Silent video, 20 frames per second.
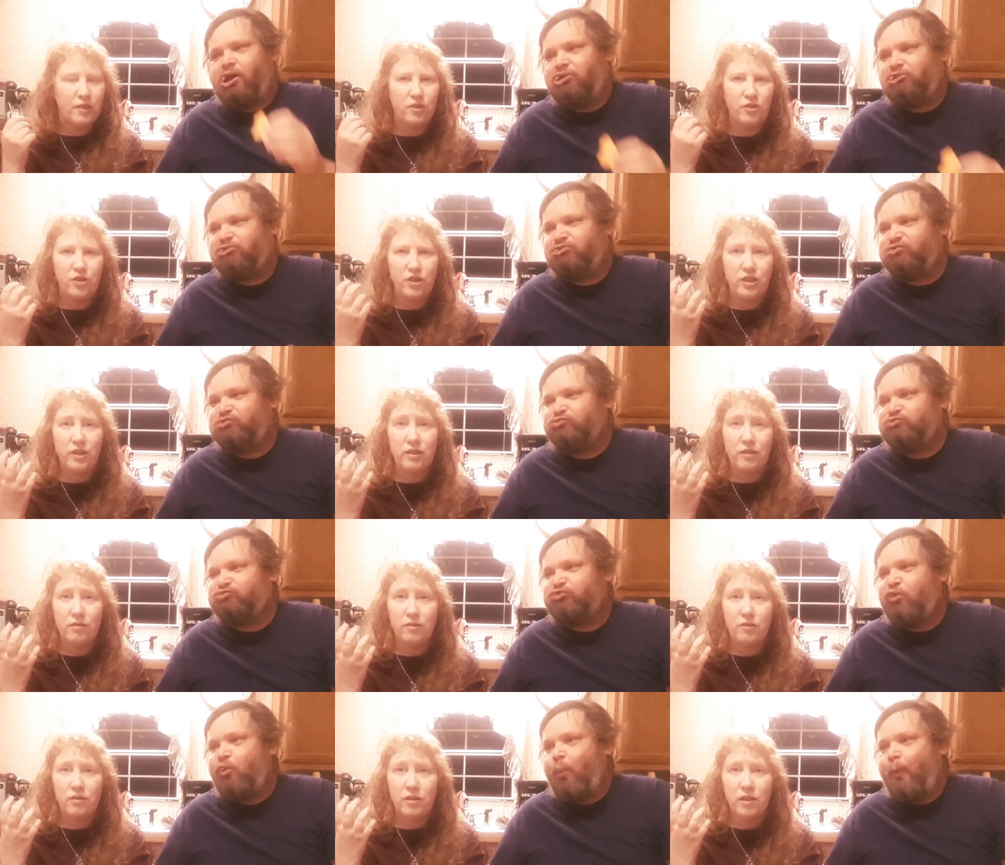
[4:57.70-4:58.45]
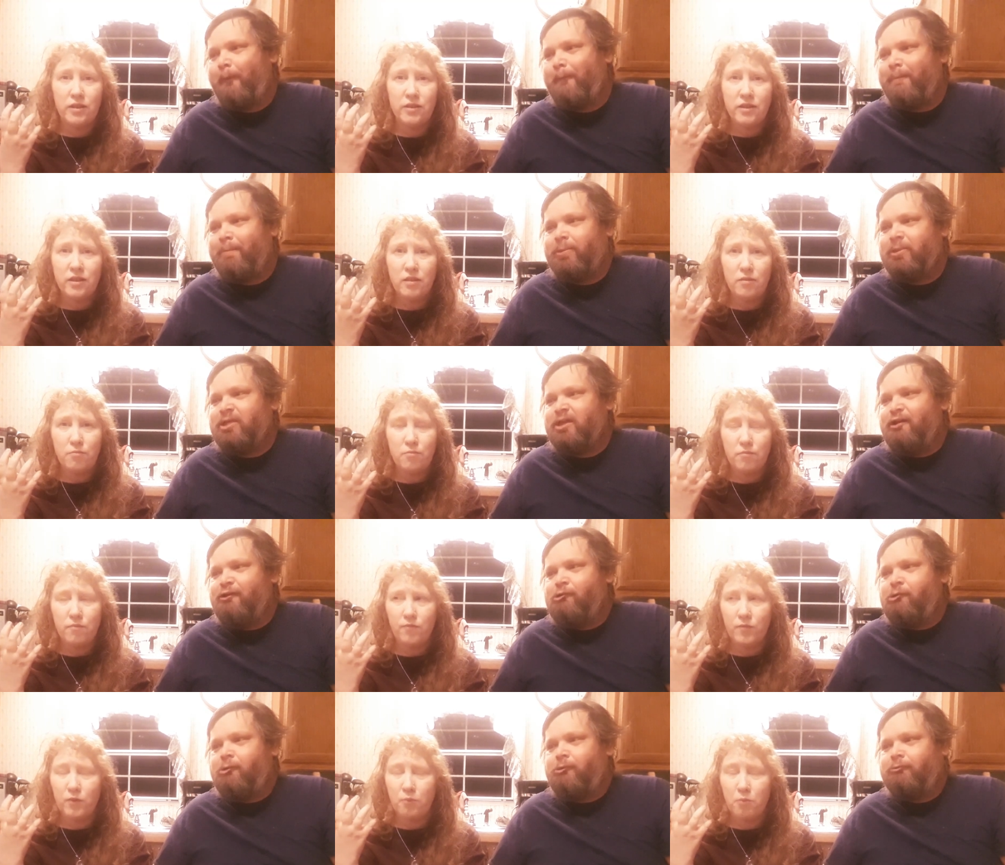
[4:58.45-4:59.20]
Speaker 1: She doesn't
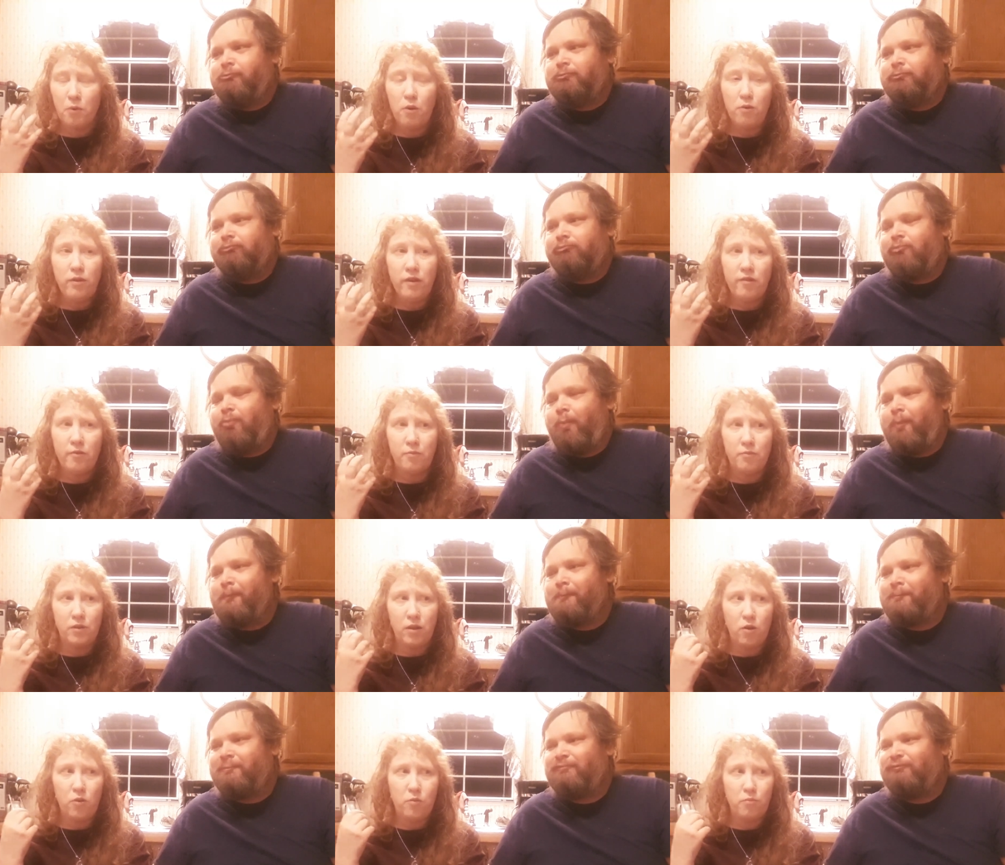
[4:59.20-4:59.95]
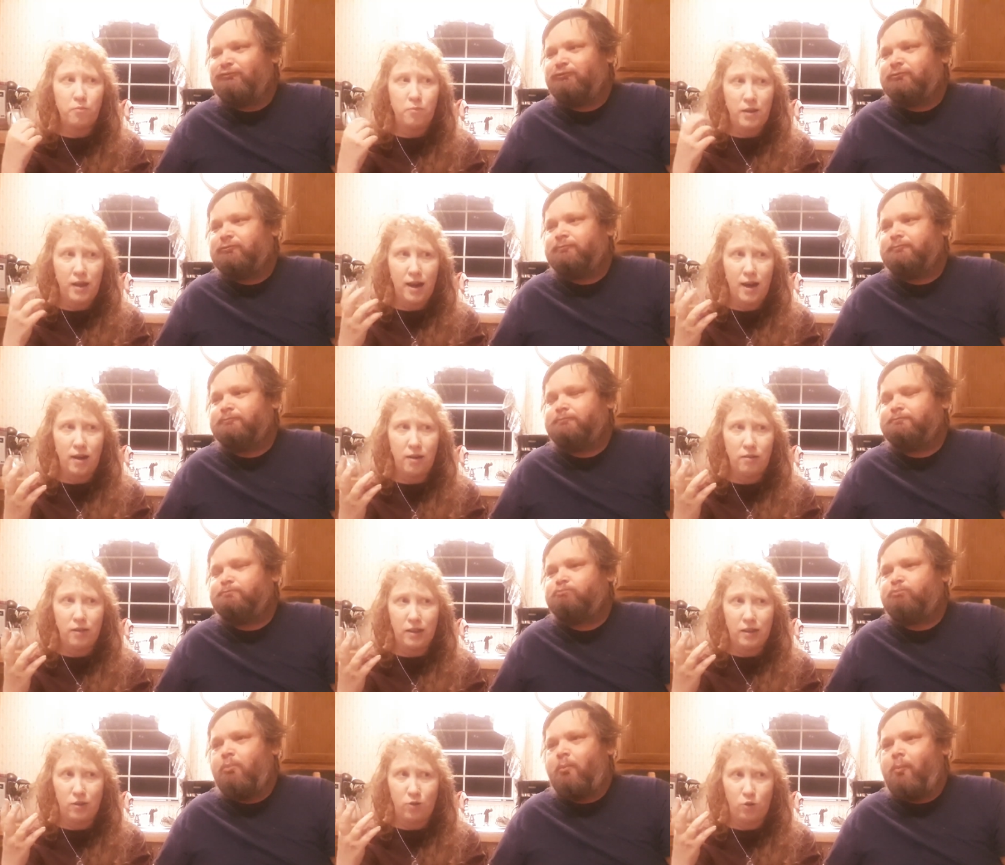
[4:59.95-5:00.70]
Both of them don't meow
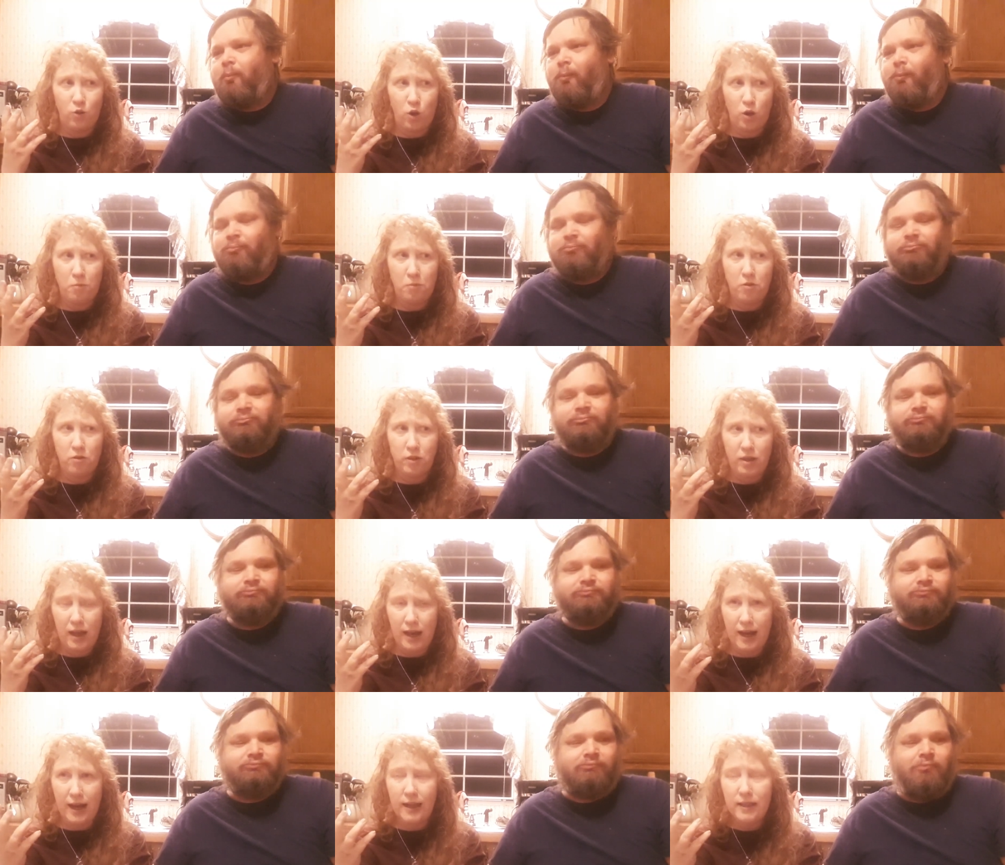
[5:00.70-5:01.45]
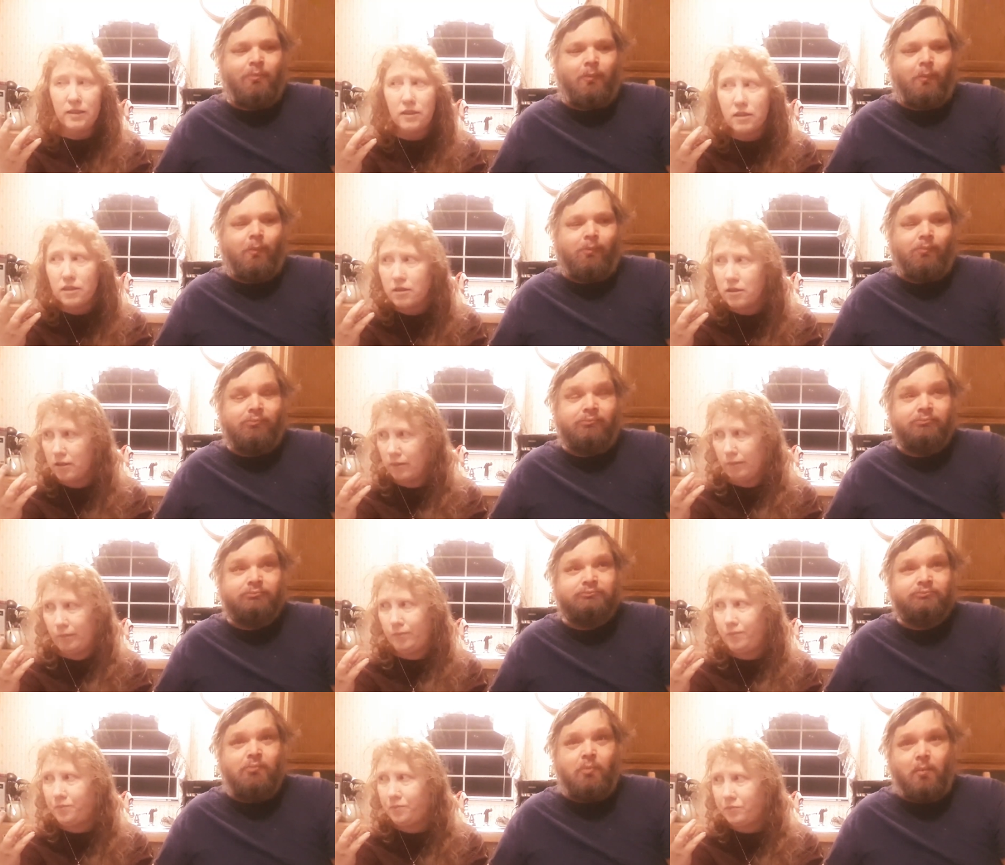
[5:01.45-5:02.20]
like normal cats.
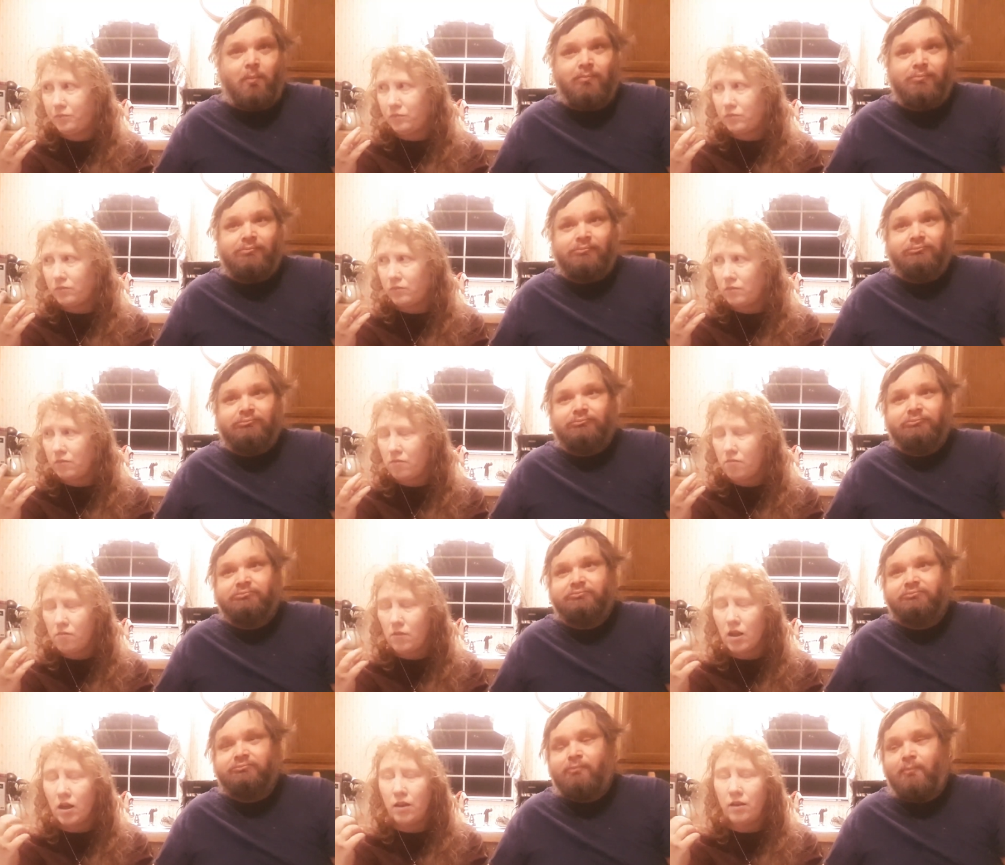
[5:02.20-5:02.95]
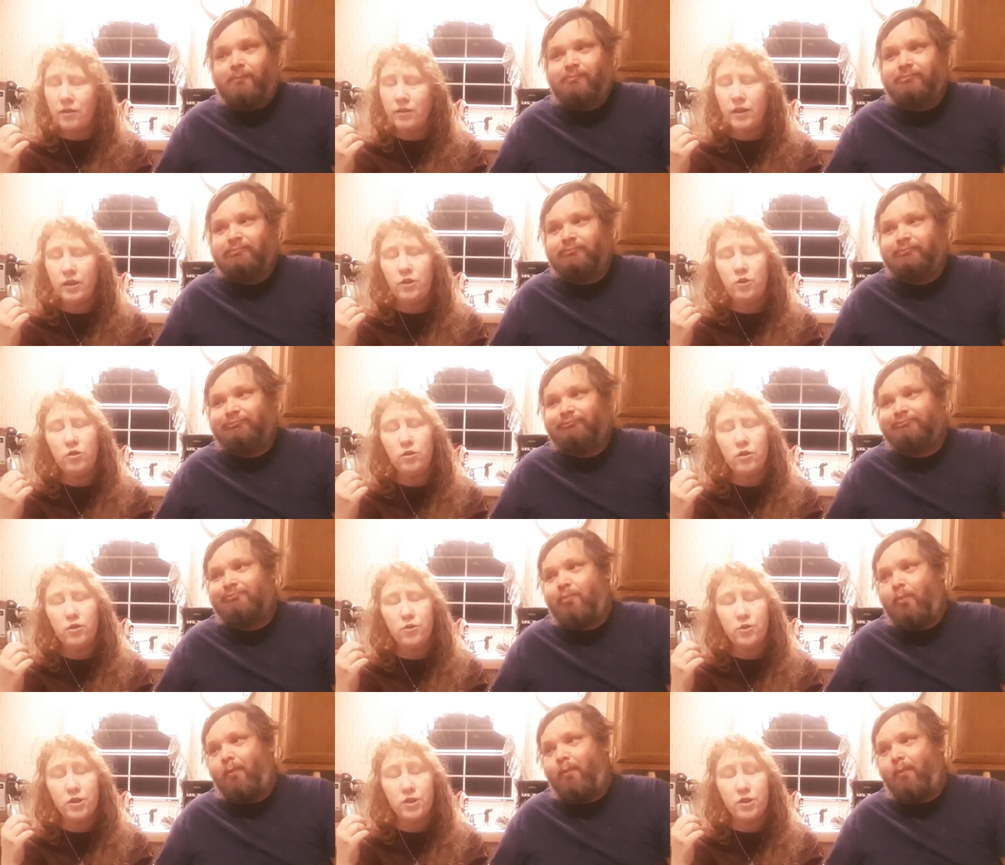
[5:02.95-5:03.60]
They do little